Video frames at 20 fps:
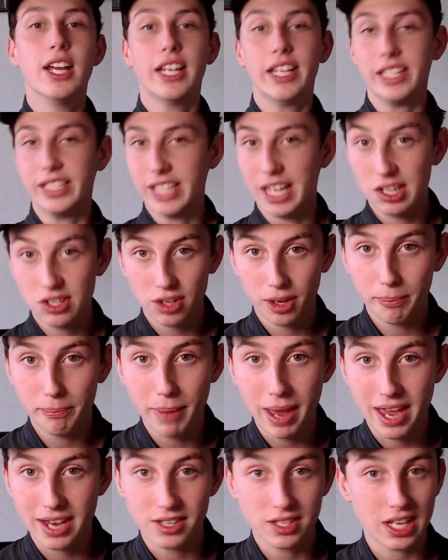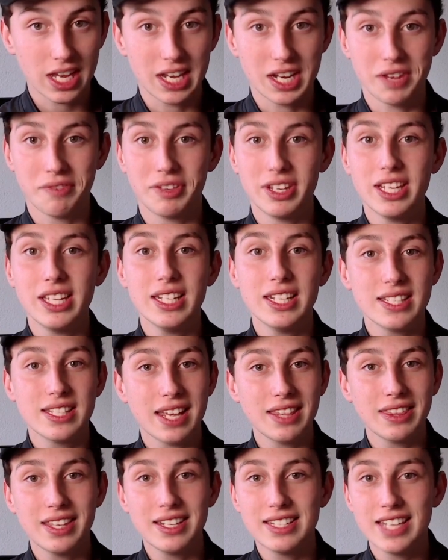He gets on base. And if he can
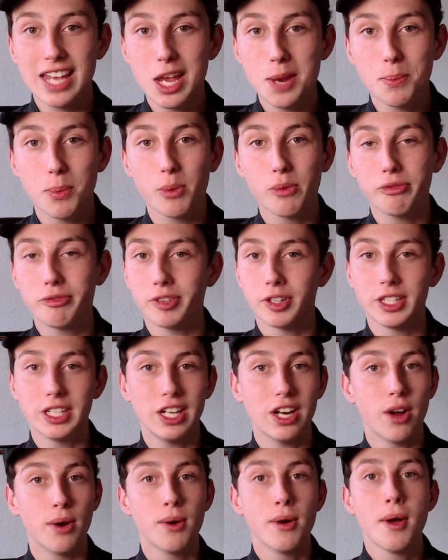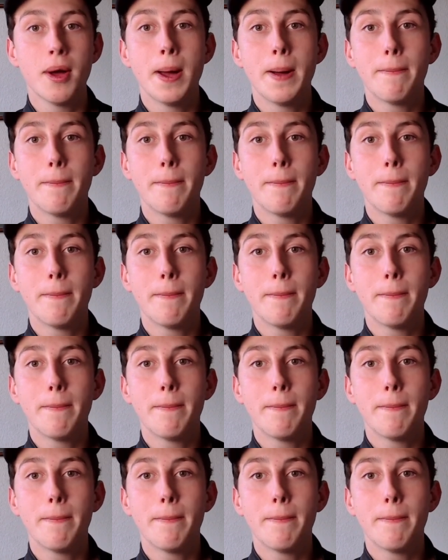set the table for, you know,